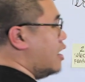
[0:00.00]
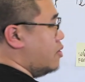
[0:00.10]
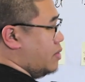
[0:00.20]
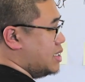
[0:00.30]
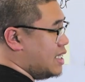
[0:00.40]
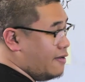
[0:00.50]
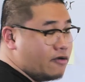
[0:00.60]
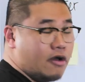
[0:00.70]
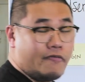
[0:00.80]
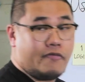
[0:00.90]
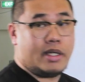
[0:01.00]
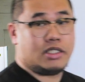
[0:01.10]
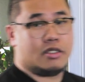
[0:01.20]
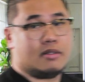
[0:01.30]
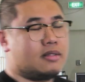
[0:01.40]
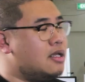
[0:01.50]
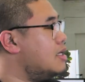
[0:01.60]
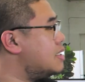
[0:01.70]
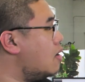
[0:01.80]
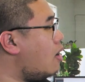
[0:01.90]
then receive confirmation.
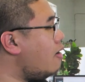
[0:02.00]
So